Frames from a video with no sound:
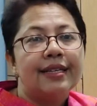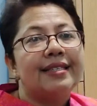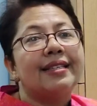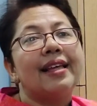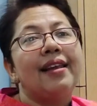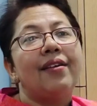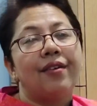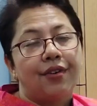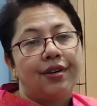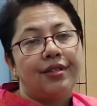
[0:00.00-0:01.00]
Still
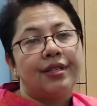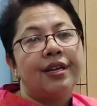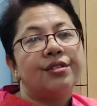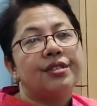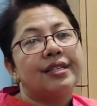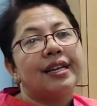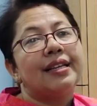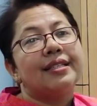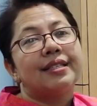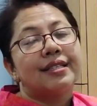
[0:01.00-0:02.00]
rivers. Still
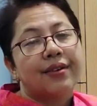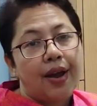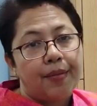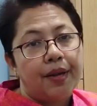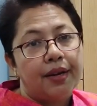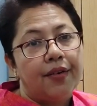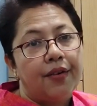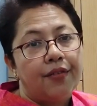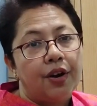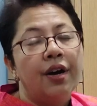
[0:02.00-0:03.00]
is describing the
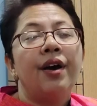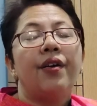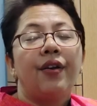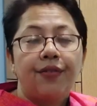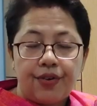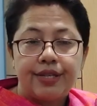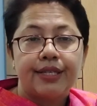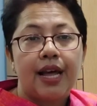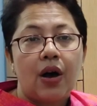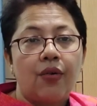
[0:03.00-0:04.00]
river. River
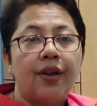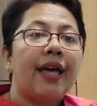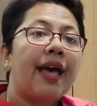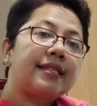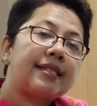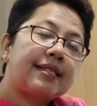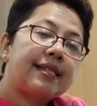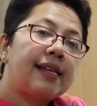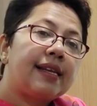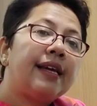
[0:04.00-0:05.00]
is a noun. Hence
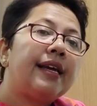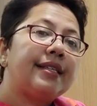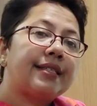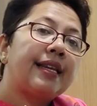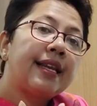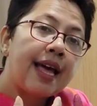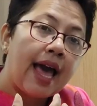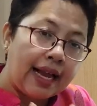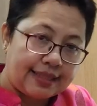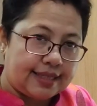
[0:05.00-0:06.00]
still is an
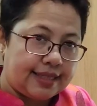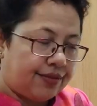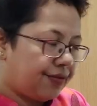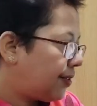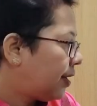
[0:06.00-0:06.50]
adjective.